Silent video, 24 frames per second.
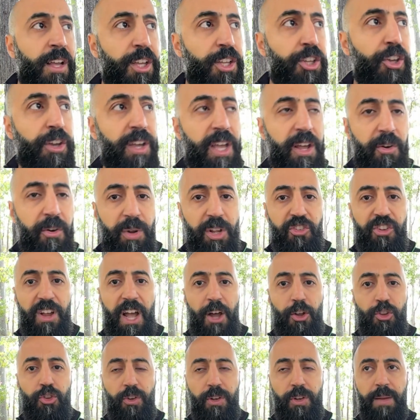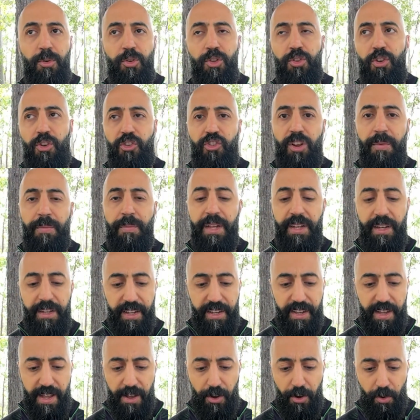You can reach out to him on social
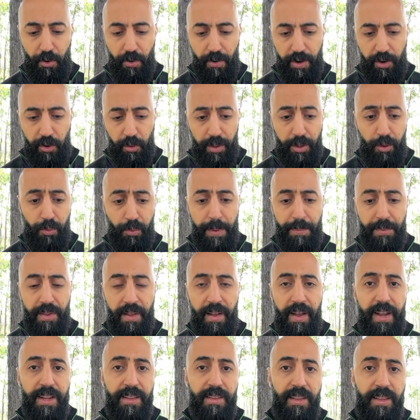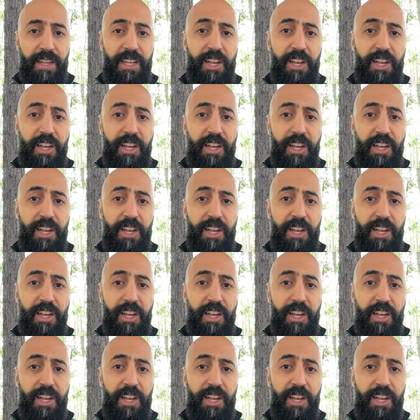media or on his website.